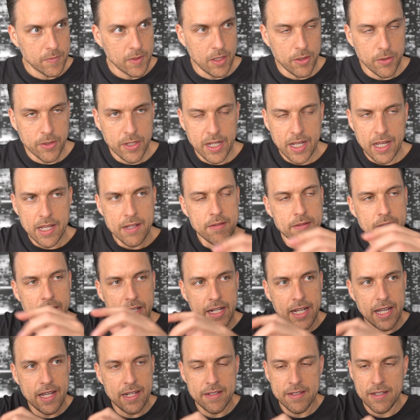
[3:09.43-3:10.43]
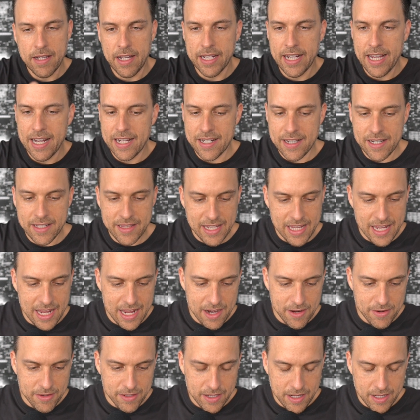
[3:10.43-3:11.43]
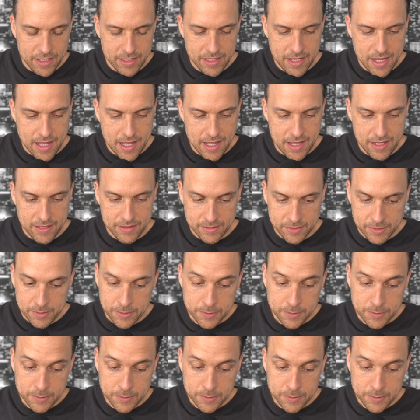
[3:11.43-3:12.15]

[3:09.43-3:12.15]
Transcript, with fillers: Okay. I got I got it in the air and I uh